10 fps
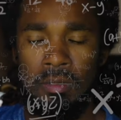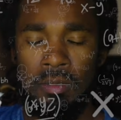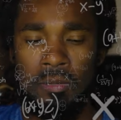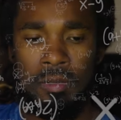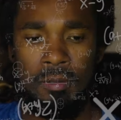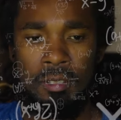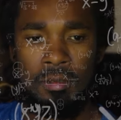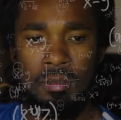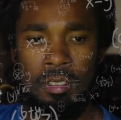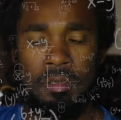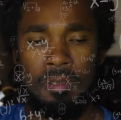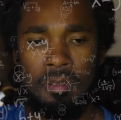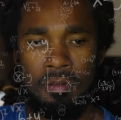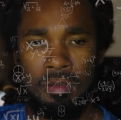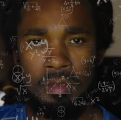To try and read this as
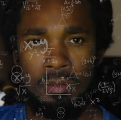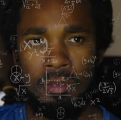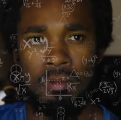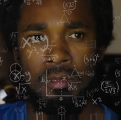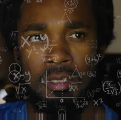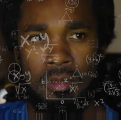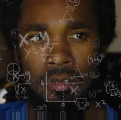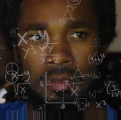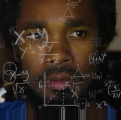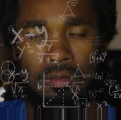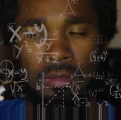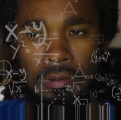effectively as possible, I was doing some quick